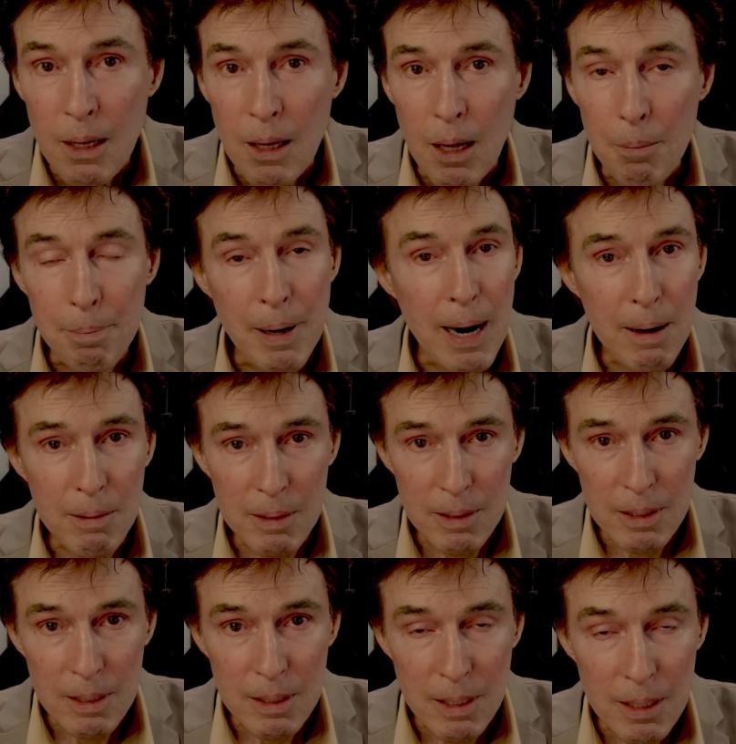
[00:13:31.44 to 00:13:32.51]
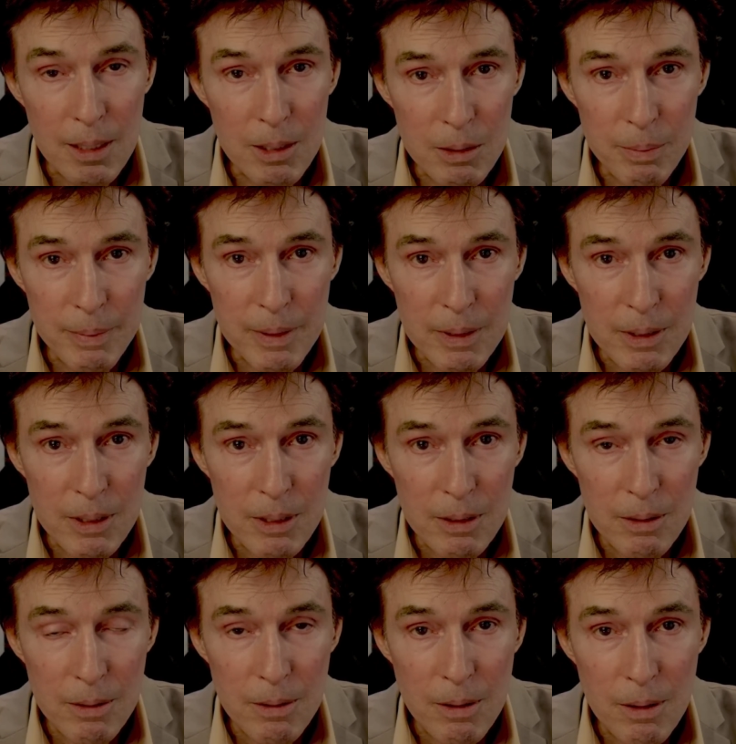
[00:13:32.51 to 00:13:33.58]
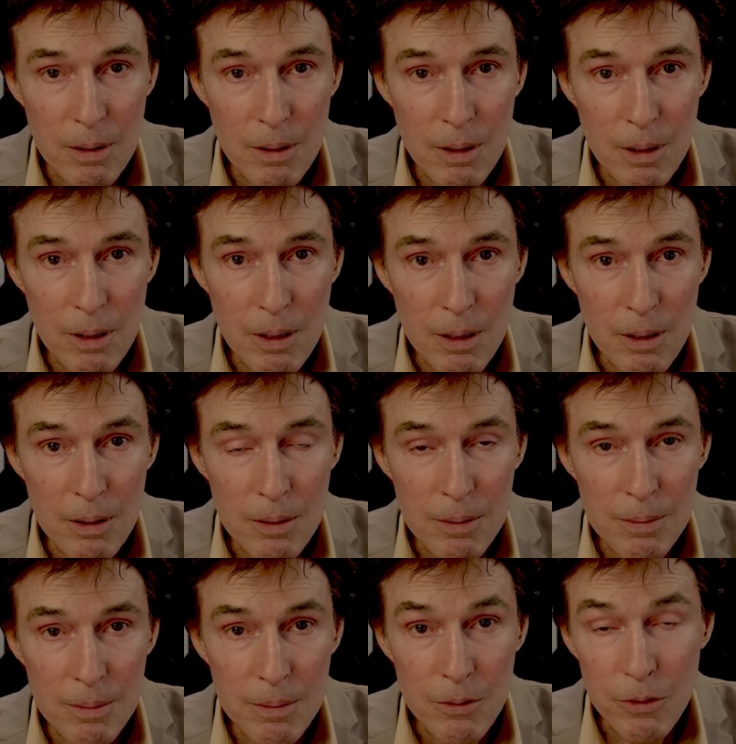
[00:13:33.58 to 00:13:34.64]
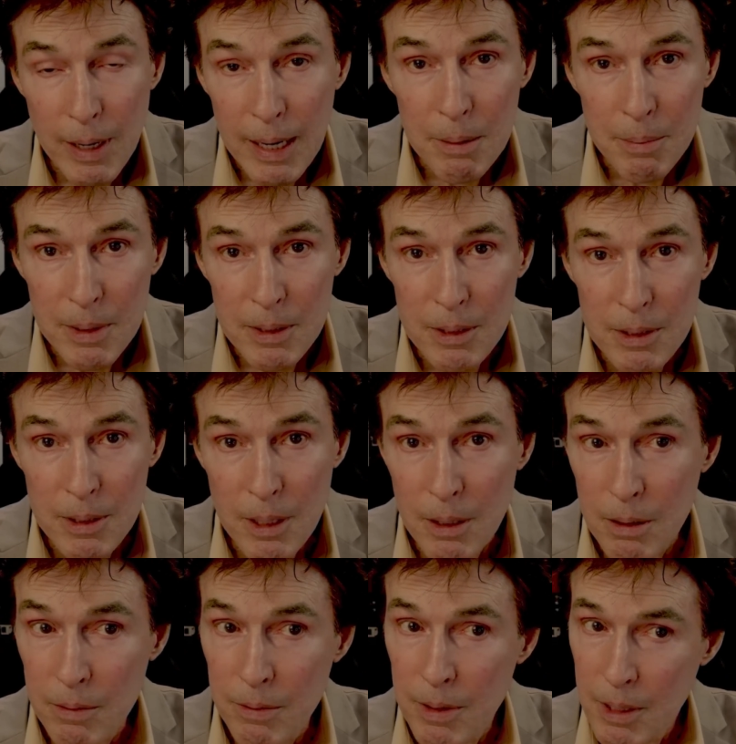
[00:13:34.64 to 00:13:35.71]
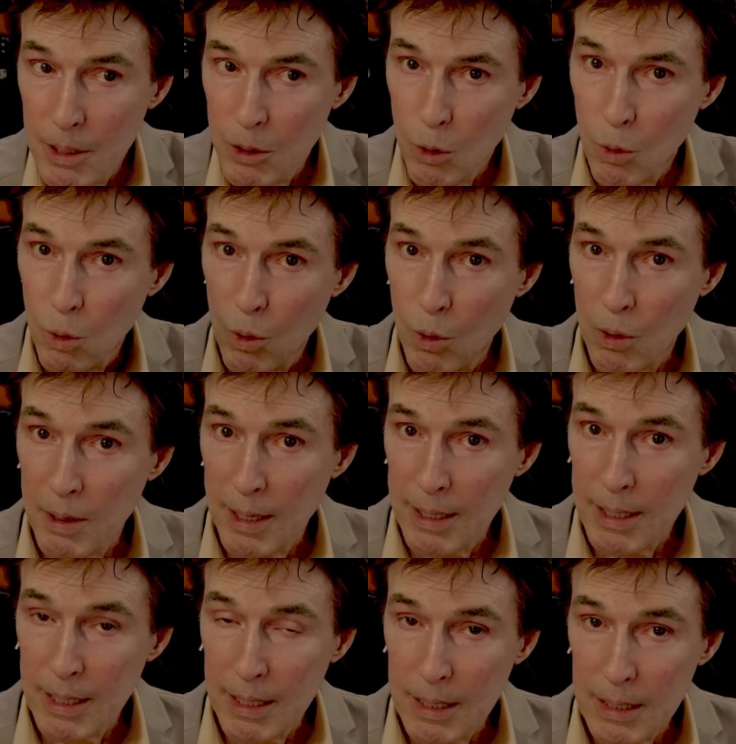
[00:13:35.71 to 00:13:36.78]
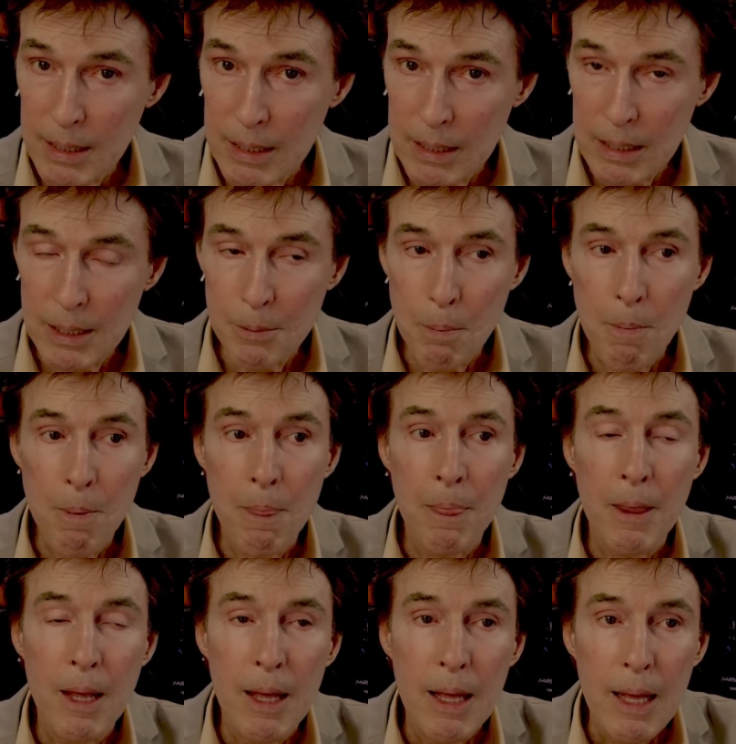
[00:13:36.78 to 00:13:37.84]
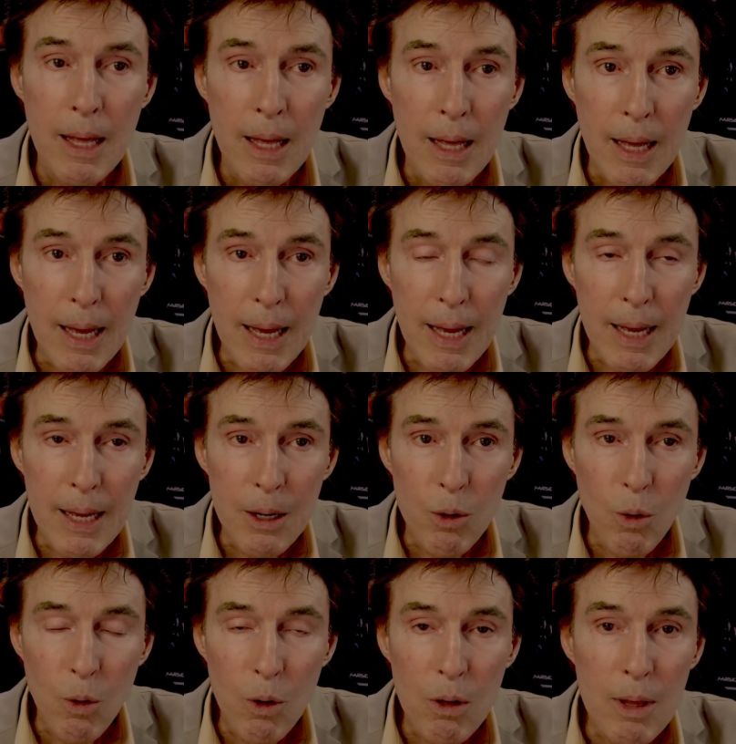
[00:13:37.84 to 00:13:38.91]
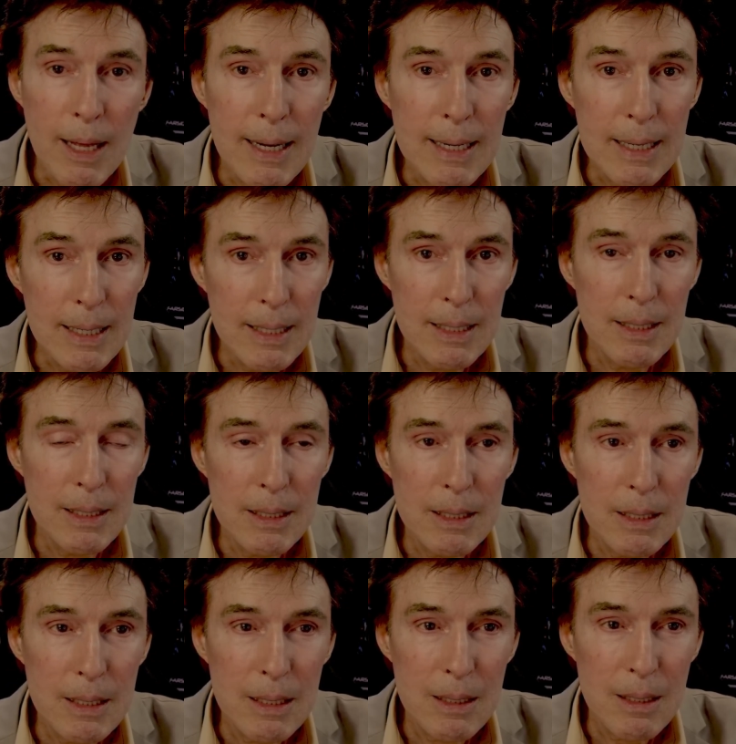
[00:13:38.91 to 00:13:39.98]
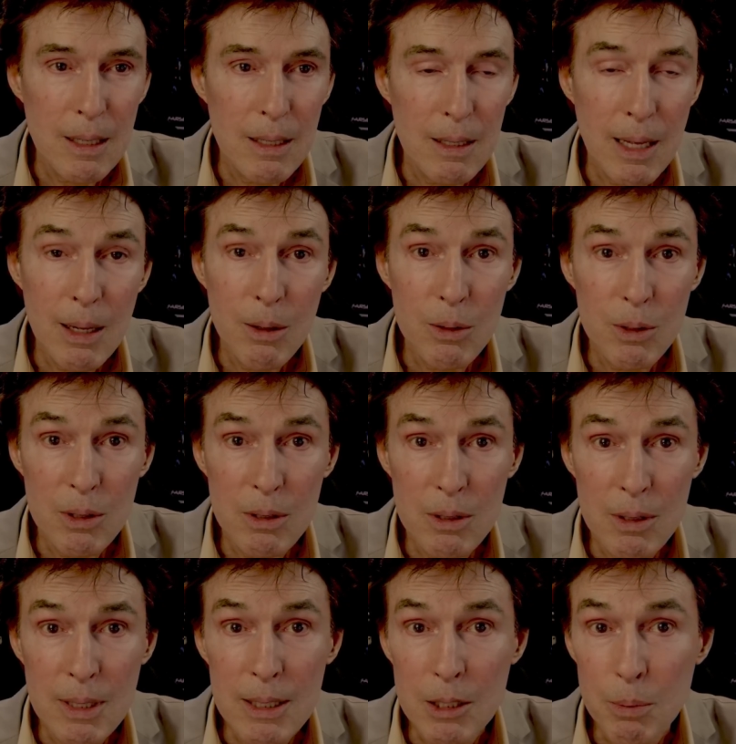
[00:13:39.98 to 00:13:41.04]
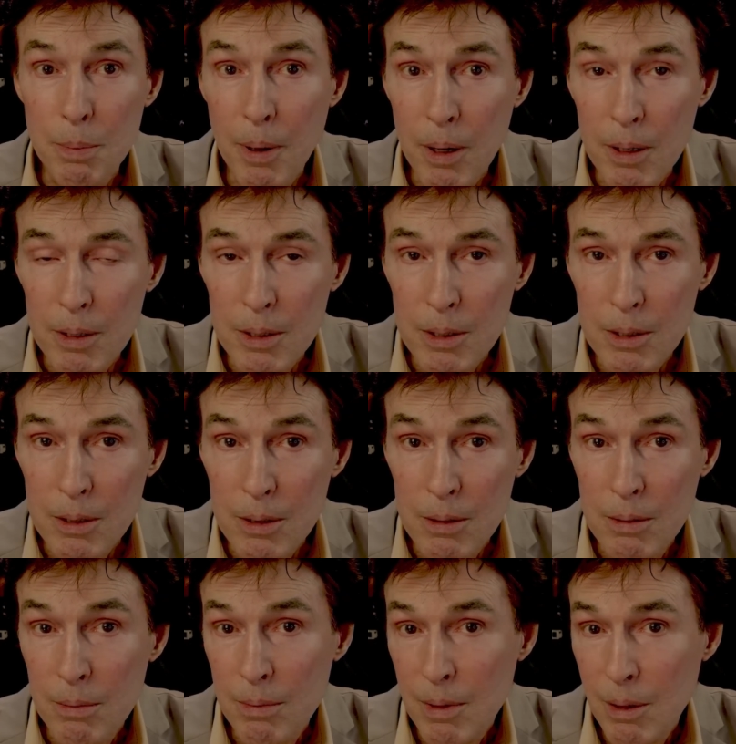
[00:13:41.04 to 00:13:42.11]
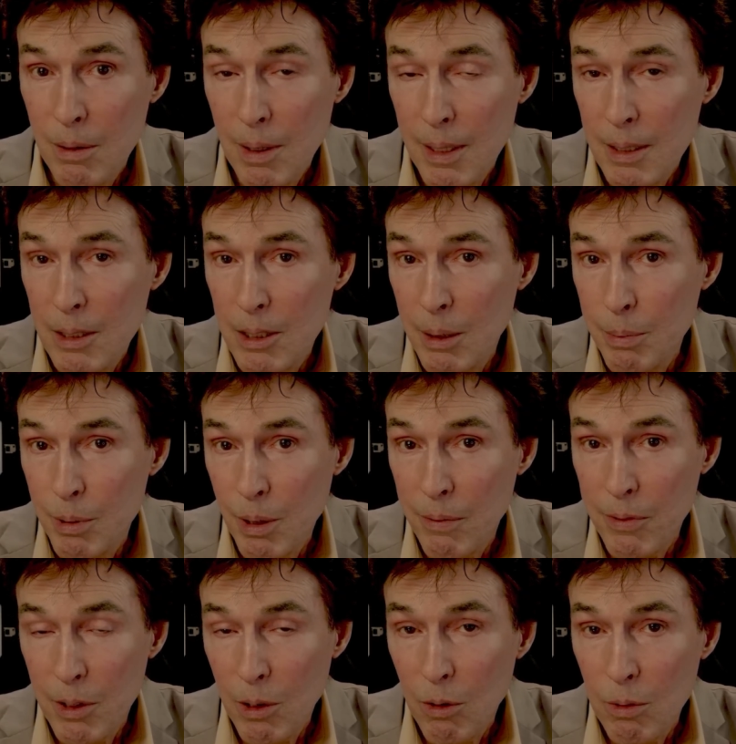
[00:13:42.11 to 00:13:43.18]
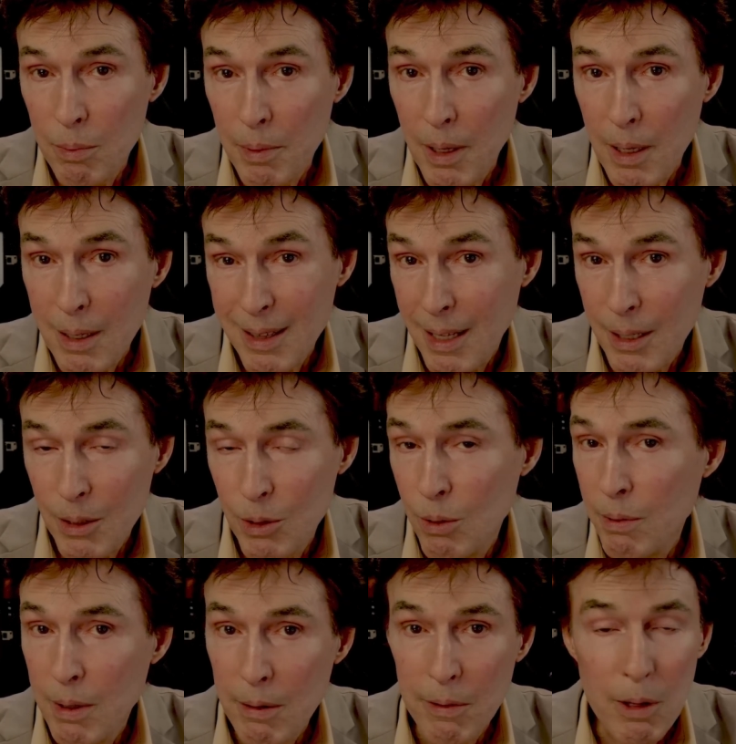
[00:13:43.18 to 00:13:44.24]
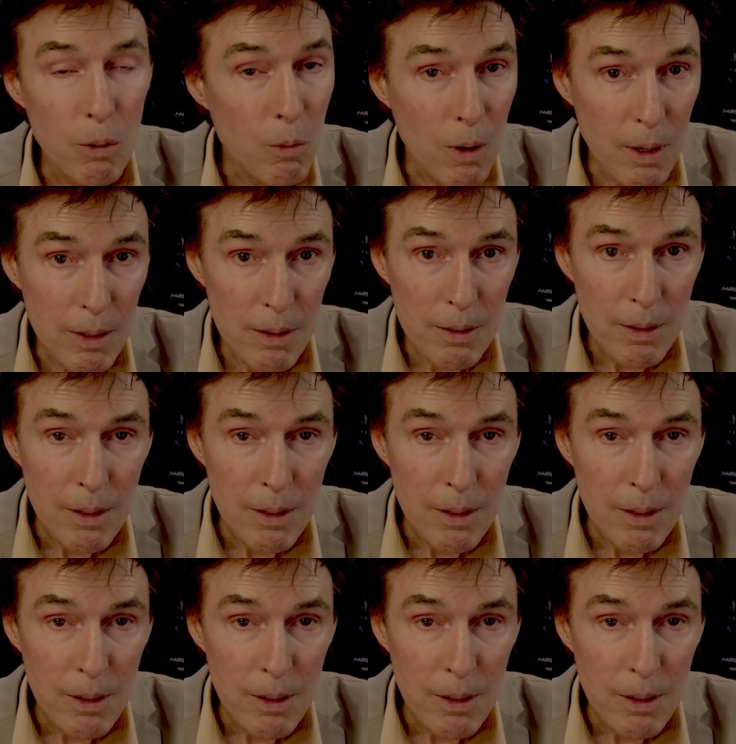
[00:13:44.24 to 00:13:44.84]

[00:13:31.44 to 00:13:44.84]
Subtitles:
apparently ISBs are fragments of the all that is, and all that is allows its parts, they're like chips off the old block. They can do whatever they want.